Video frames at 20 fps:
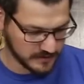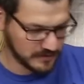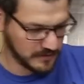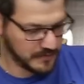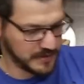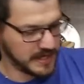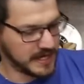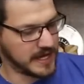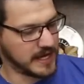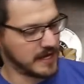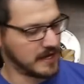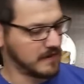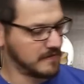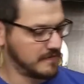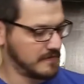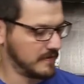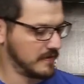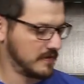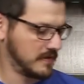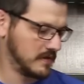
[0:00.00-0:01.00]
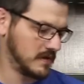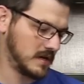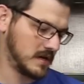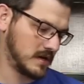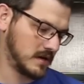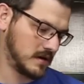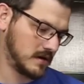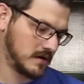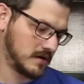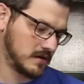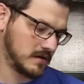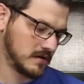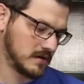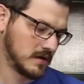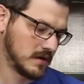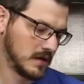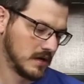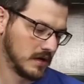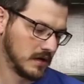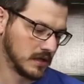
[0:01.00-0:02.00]
So we have
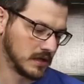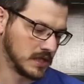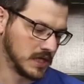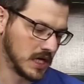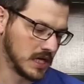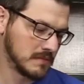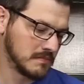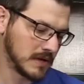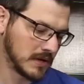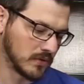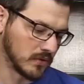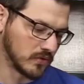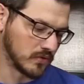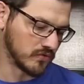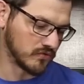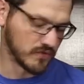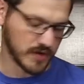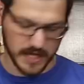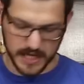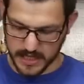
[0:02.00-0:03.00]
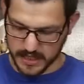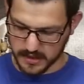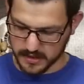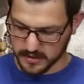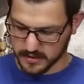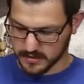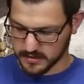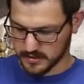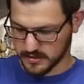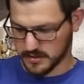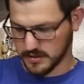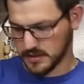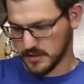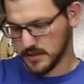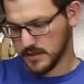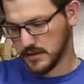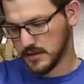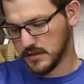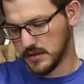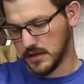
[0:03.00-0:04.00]
their gunmetal gray,
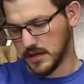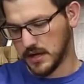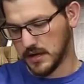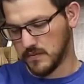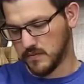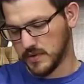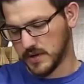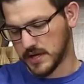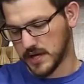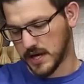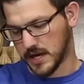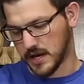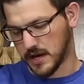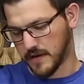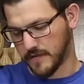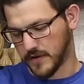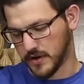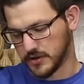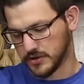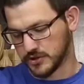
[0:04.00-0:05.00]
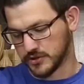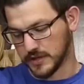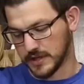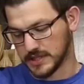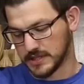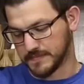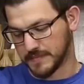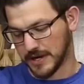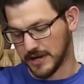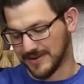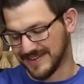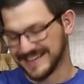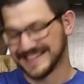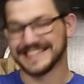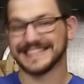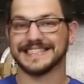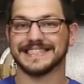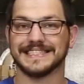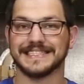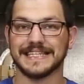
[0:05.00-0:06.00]
and we have
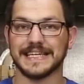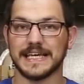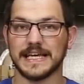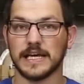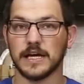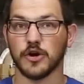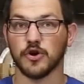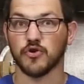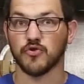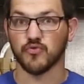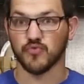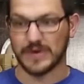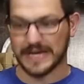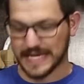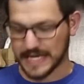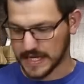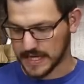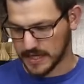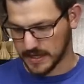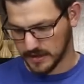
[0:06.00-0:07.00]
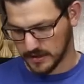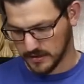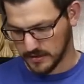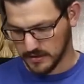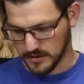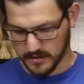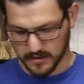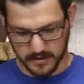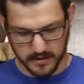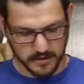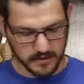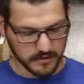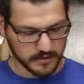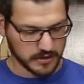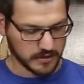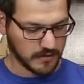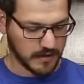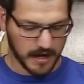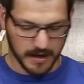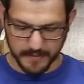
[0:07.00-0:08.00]
transparent sea green.
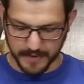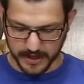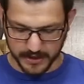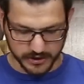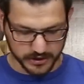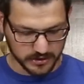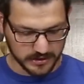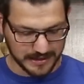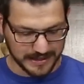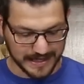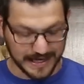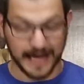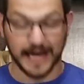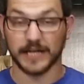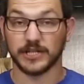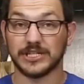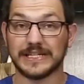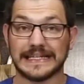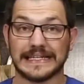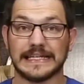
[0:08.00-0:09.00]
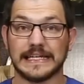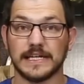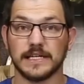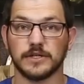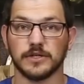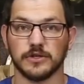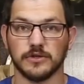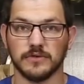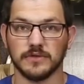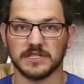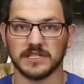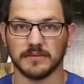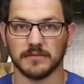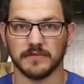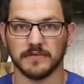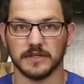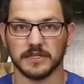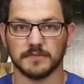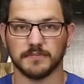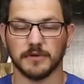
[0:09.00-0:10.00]
So I actually need to use some
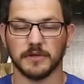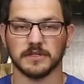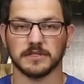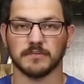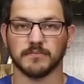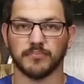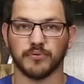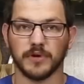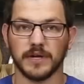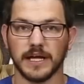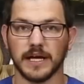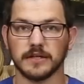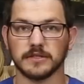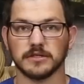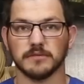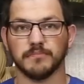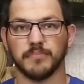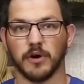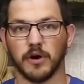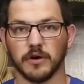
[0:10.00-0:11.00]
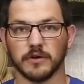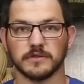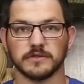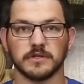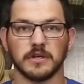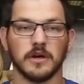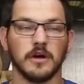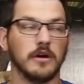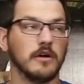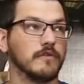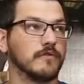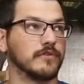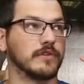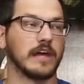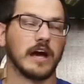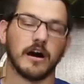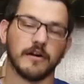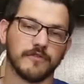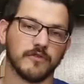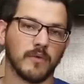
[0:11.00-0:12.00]
of this because I'm printing out some parts for the
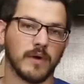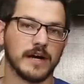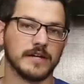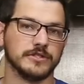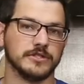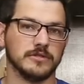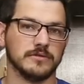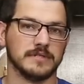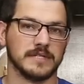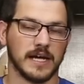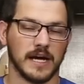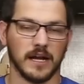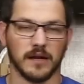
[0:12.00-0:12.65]
AlphaWise U10.